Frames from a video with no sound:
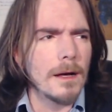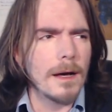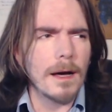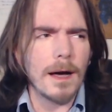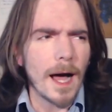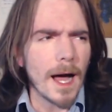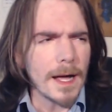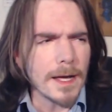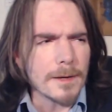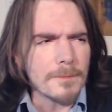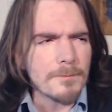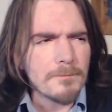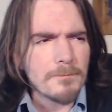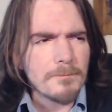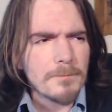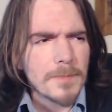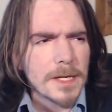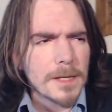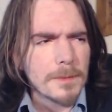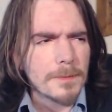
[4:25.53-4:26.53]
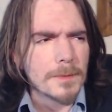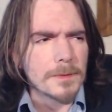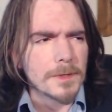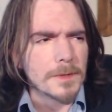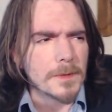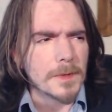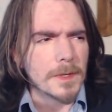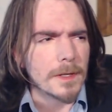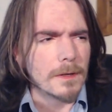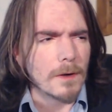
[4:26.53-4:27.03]
I have people
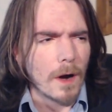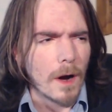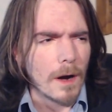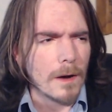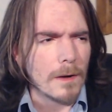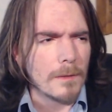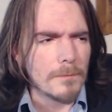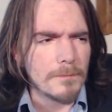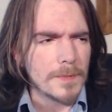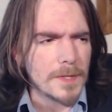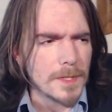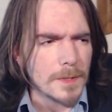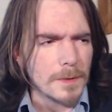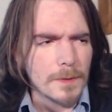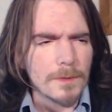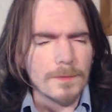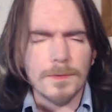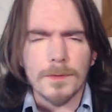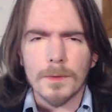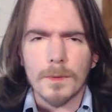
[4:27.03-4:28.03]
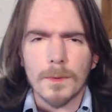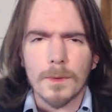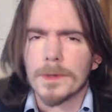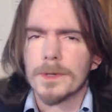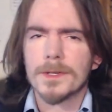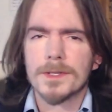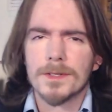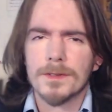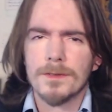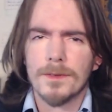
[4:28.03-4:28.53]
doing beautiful
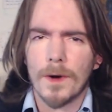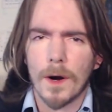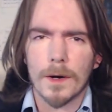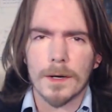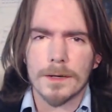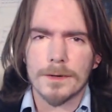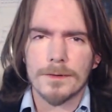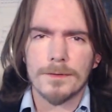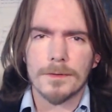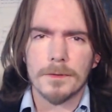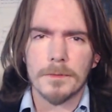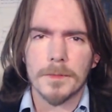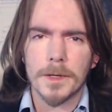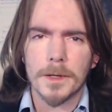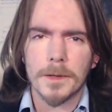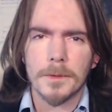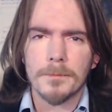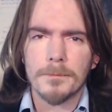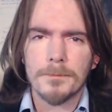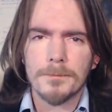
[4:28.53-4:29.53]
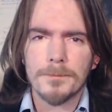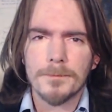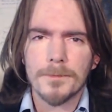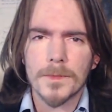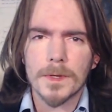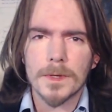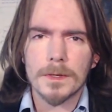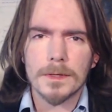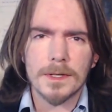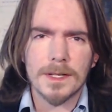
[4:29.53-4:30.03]
works of art for me
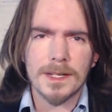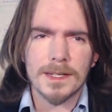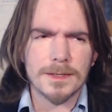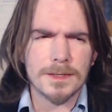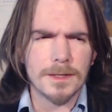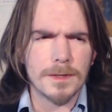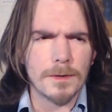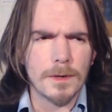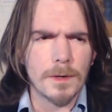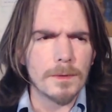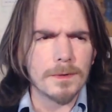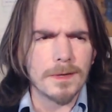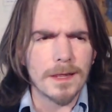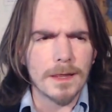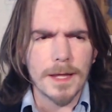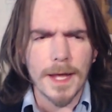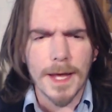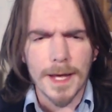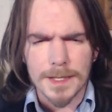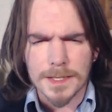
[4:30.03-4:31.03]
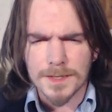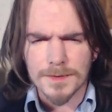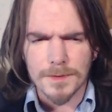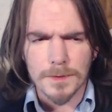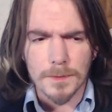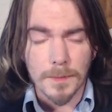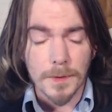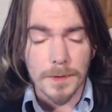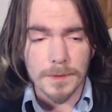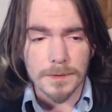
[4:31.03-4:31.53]
as their own thanks
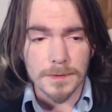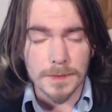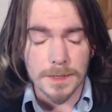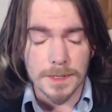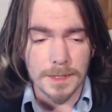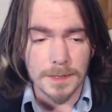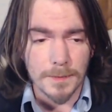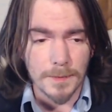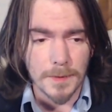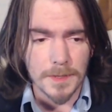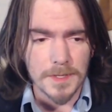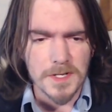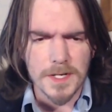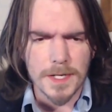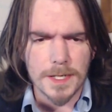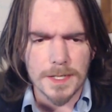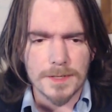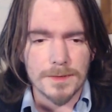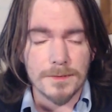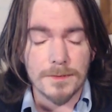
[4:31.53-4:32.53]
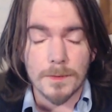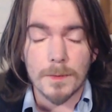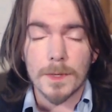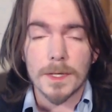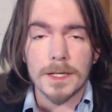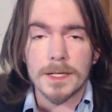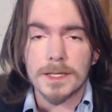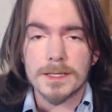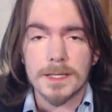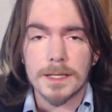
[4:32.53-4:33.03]
for in appreciation for
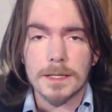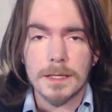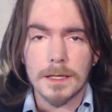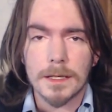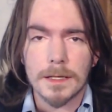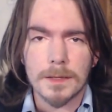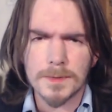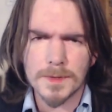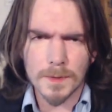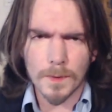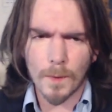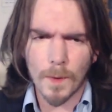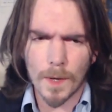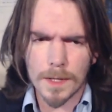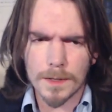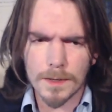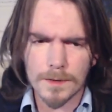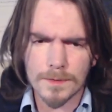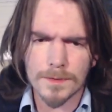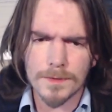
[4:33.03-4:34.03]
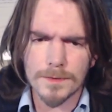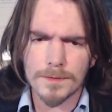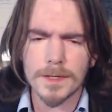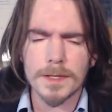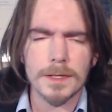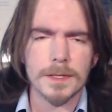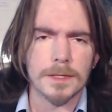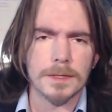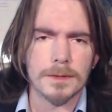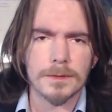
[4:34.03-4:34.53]
what it is I've done. It was a wonderful
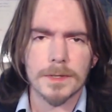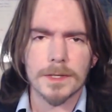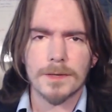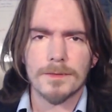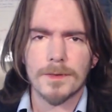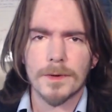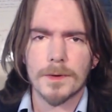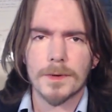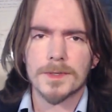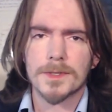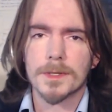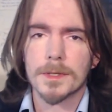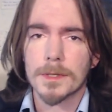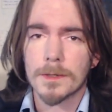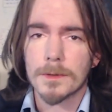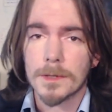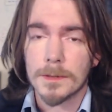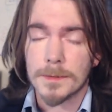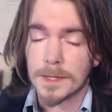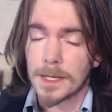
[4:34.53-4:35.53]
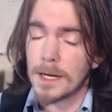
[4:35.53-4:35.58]
feeling to really focus on the career.